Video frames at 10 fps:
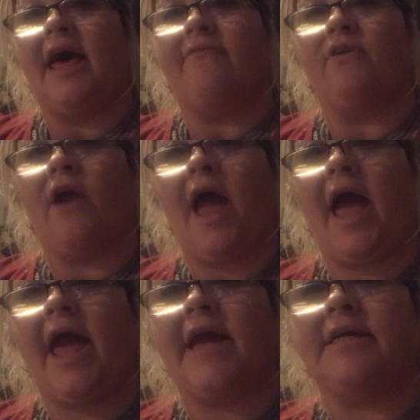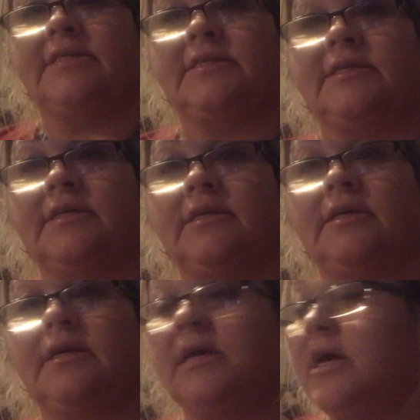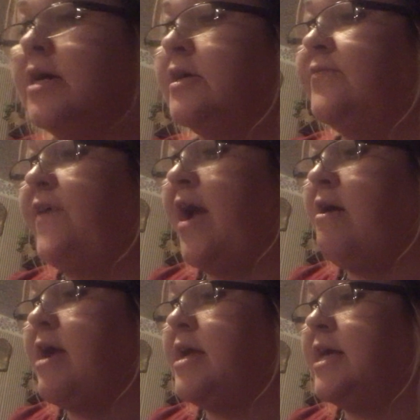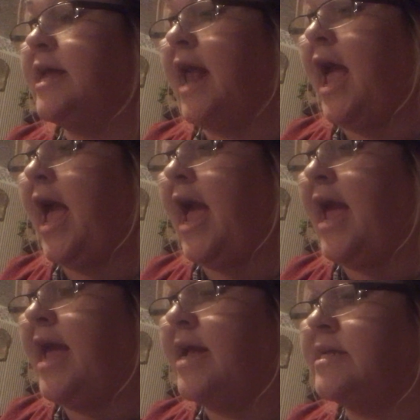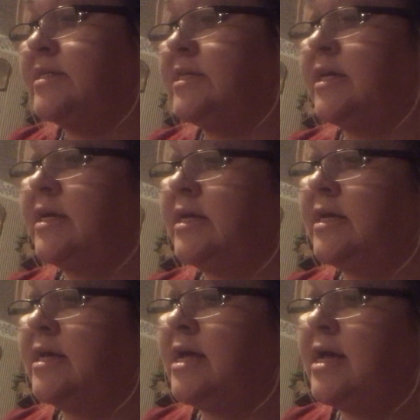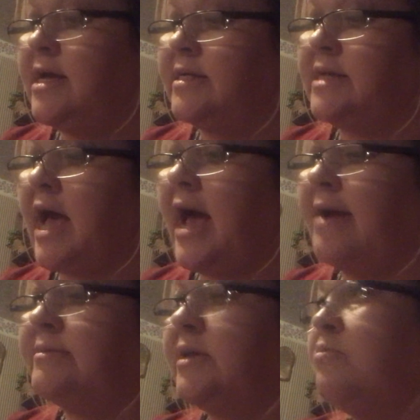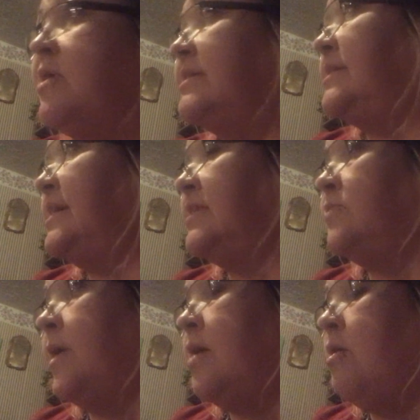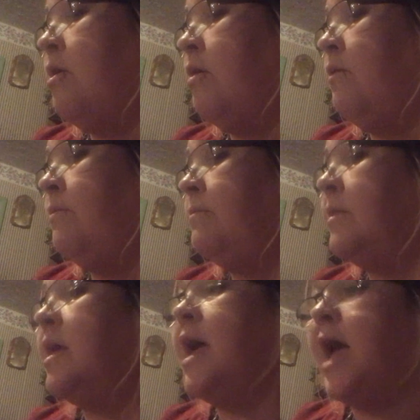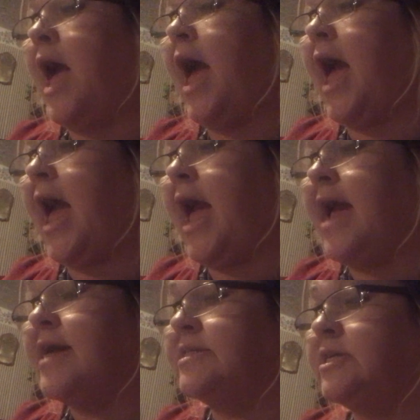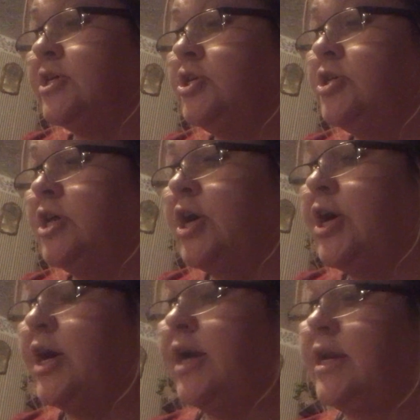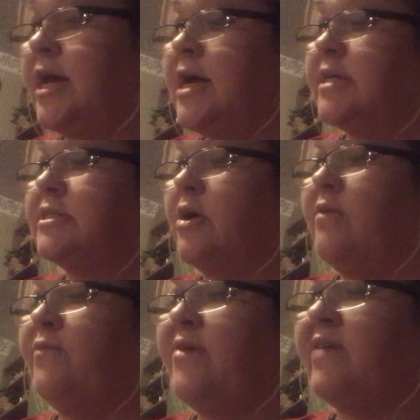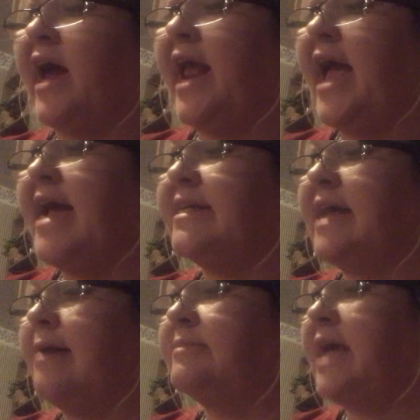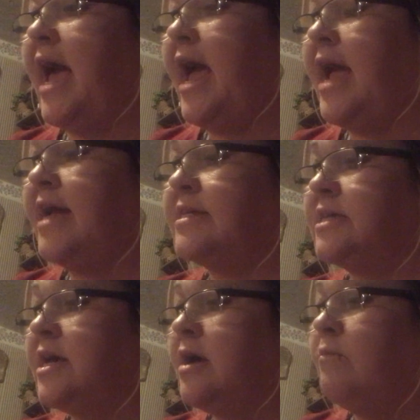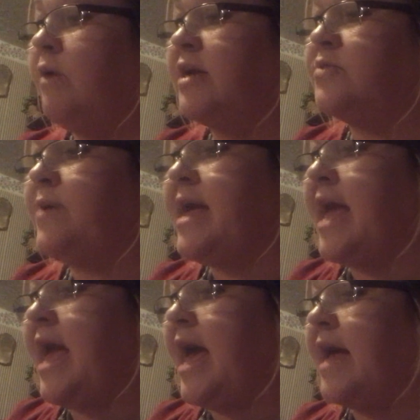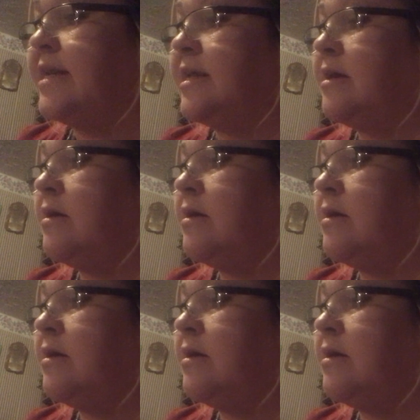love or hate? Very good. Hate times, and what's this one, Cole? Hate. Good. So if we've got hate times hate, what do we get?